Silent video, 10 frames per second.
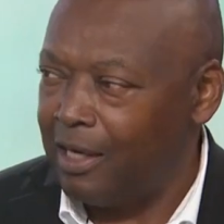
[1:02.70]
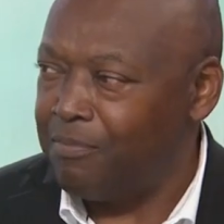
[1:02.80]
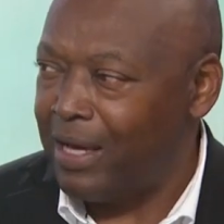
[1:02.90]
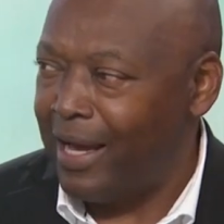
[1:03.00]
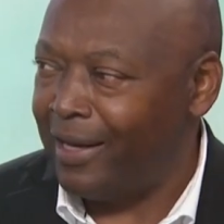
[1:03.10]

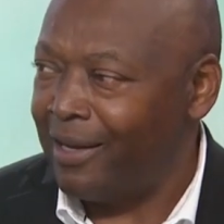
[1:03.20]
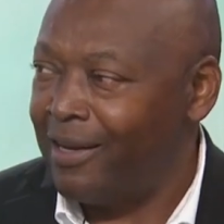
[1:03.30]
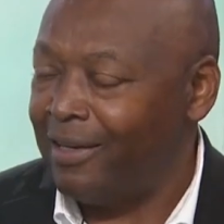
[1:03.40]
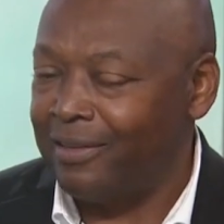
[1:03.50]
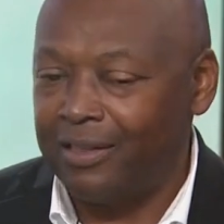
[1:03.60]
come back,
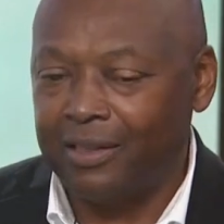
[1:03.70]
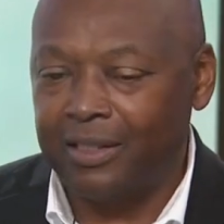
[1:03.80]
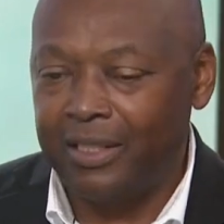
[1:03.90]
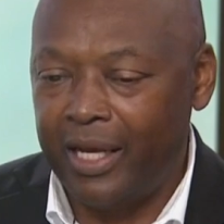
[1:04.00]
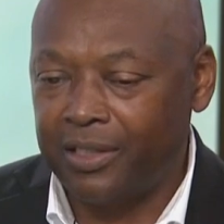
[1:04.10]
the
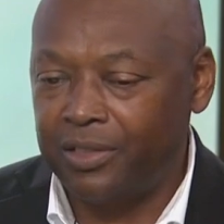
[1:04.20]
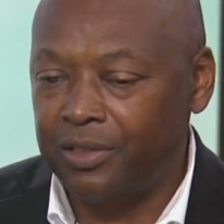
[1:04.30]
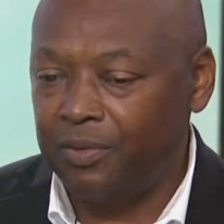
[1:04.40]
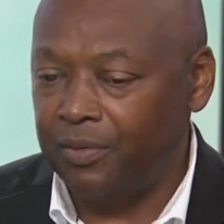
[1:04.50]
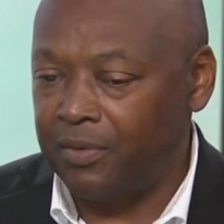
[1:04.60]

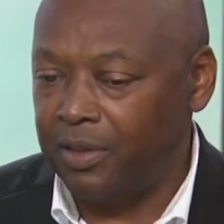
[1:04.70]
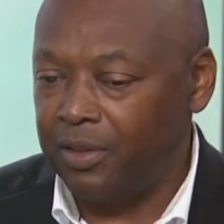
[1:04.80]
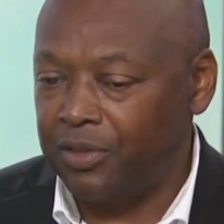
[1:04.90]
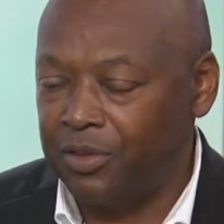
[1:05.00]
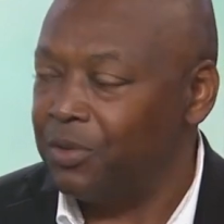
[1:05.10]
connections with
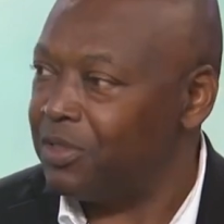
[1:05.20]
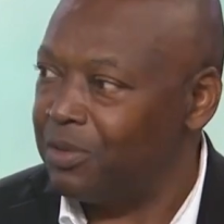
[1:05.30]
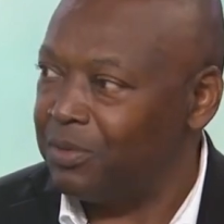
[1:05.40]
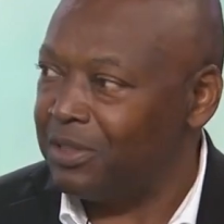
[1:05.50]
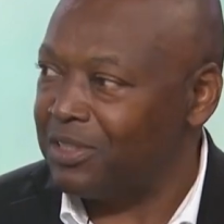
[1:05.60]
the
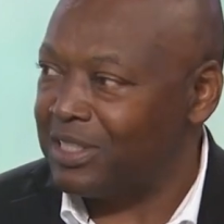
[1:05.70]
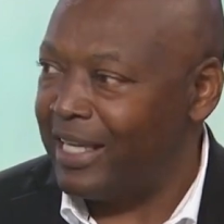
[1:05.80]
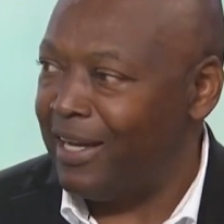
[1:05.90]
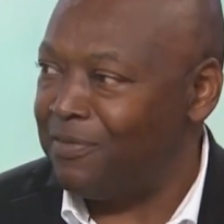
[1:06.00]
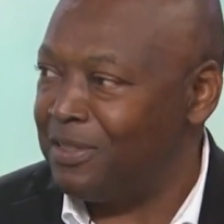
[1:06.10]
students and with the
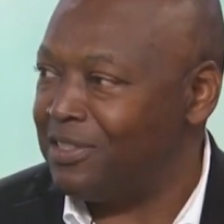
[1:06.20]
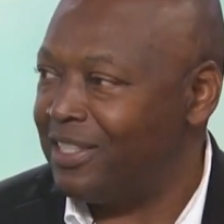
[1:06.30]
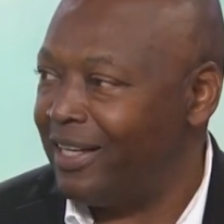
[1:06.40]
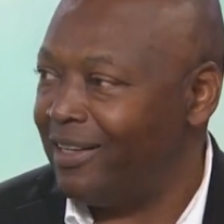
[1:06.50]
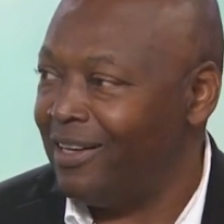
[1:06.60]
staff, and
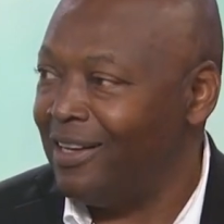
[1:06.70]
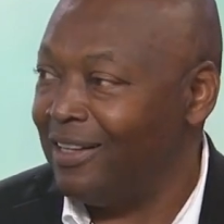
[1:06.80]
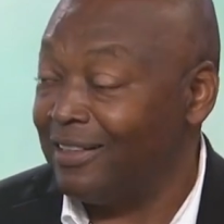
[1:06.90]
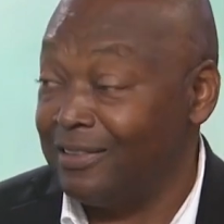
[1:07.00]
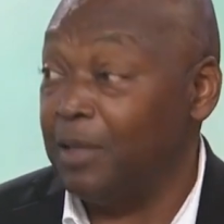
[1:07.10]
seeing
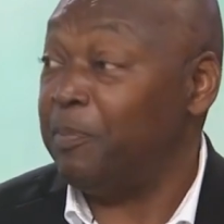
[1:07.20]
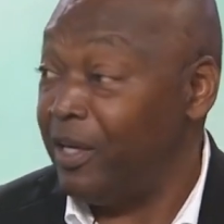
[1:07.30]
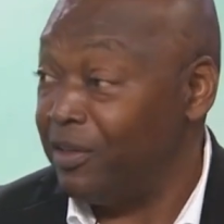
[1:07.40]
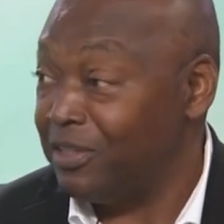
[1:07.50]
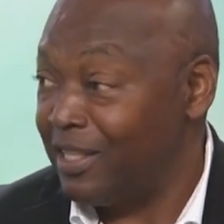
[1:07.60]
the
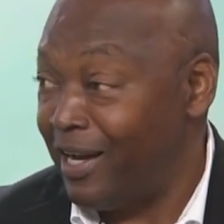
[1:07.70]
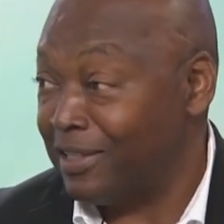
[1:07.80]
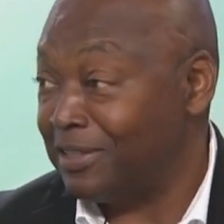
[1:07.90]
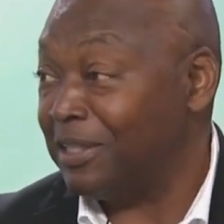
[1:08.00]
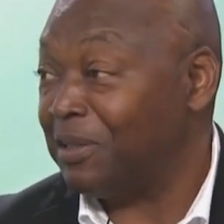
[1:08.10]
parents
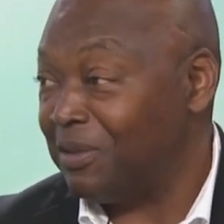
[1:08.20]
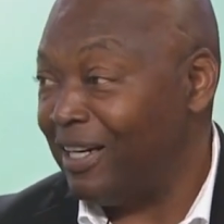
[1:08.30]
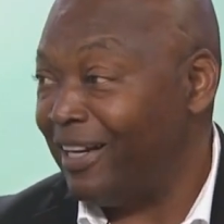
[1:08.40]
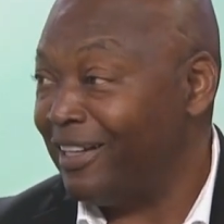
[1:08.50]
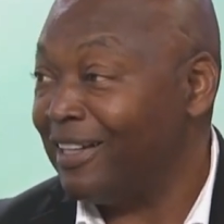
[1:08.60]
actually
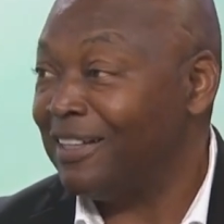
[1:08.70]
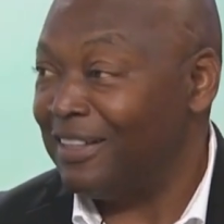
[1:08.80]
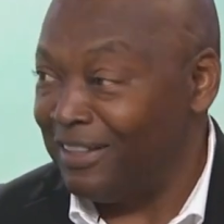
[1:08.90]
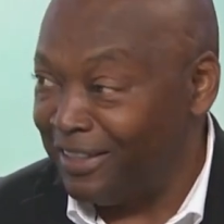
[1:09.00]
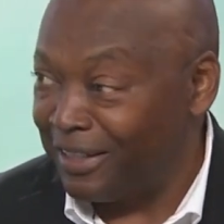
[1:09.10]
crying
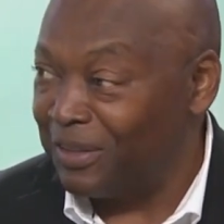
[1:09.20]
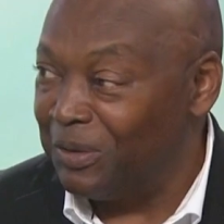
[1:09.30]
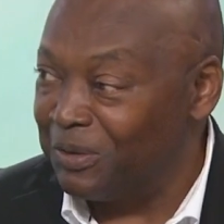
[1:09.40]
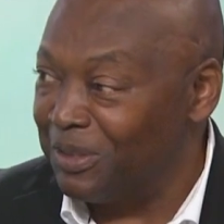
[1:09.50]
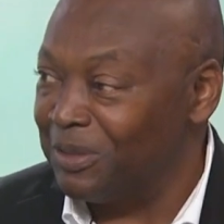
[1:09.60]
letting
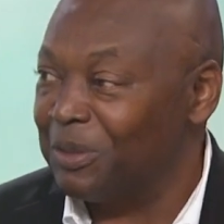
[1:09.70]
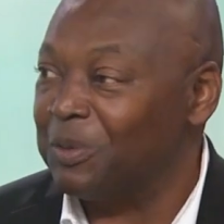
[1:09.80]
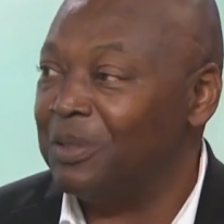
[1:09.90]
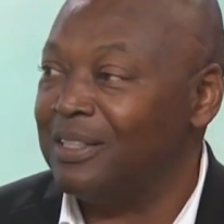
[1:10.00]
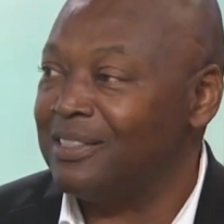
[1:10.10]
go of their
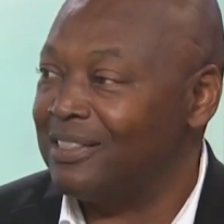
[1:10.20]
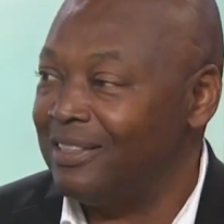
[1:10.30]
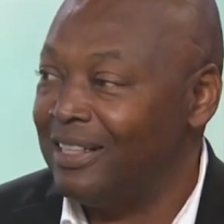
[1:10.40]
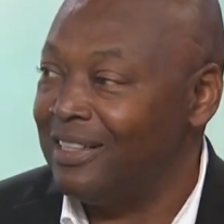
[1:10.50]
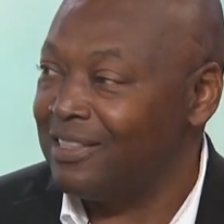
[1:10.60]
little ones
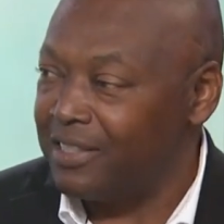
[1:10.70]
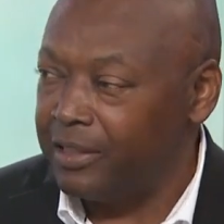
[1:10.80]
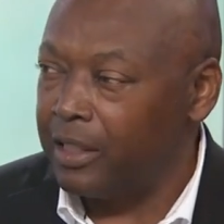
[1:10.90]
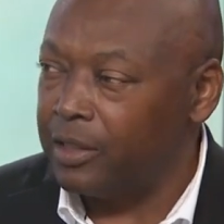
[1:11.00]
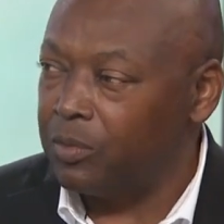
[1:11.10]
and
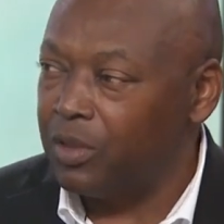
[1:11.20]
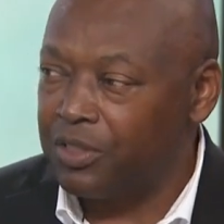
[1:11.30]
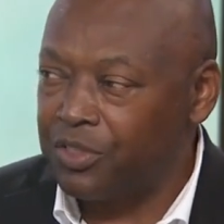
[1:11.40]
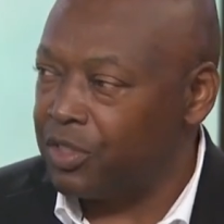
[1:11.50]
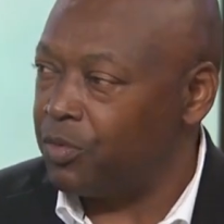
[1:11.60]
seeing the little
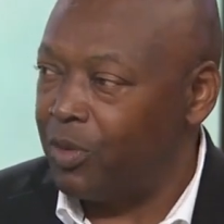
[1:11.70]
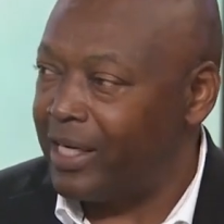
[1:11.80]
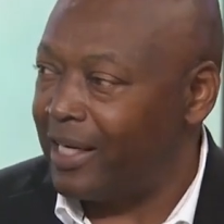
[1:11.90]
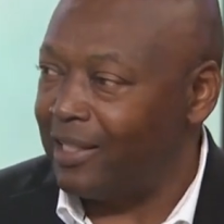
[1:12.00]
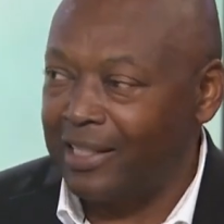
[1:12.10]
ones just
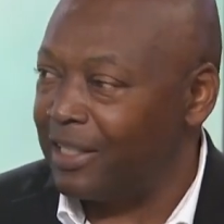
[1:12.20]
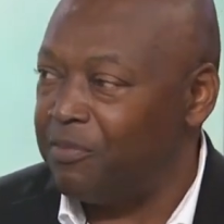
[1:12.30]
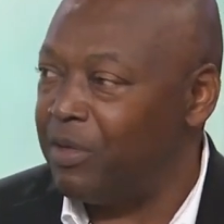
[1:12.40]
running like